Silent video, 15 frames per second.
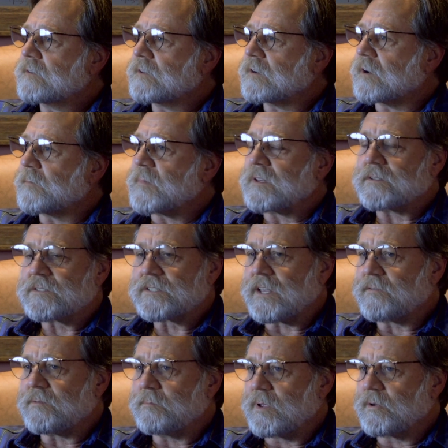I mean,
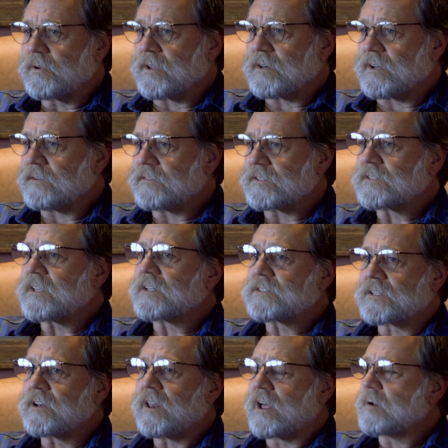7 billion of us,
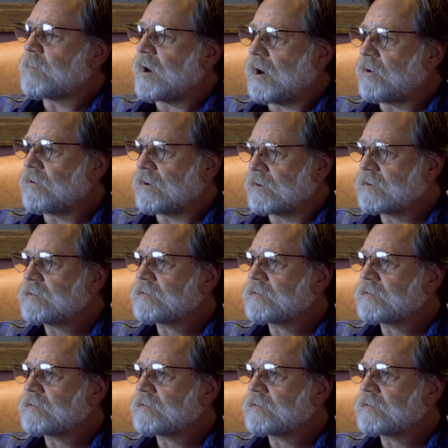that's a lot of power.